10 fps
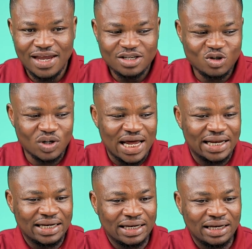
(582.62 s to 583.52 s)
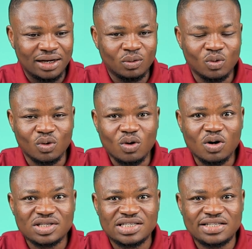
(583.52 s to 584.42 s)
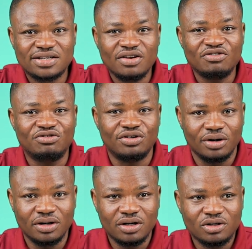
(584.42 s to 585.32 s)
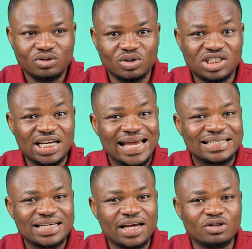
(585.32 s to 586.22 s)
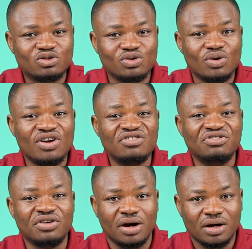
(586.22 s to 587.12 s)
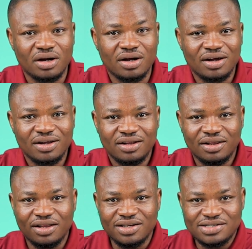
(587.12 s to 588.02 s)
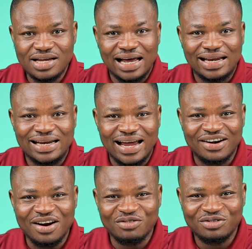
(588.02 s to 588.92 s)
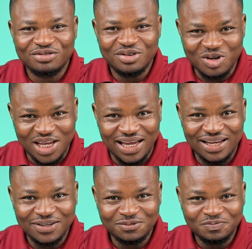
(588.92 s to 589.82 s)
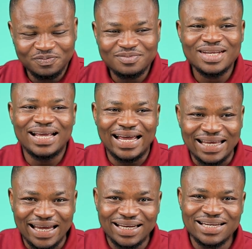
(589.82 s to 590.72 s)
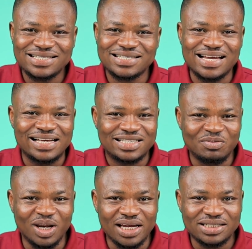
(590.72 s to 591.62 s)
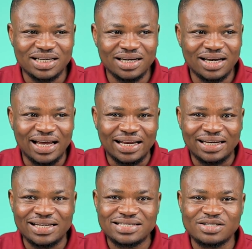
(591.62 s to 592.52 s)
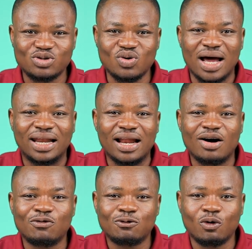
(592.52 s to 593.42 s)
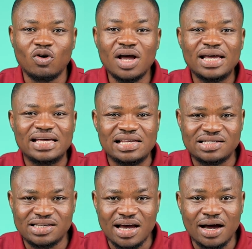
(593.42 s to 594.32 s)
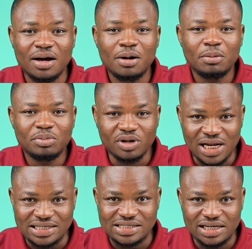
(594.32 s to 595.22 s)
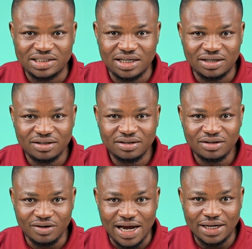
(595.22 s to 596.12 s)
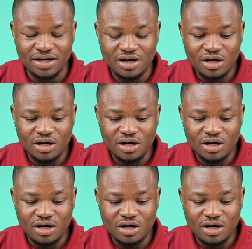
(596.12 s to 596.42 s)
So the will cause this j to change into ny, this other digraph. Okay, again, this is assimilation, and this is to allow for easier pronunciation. Right?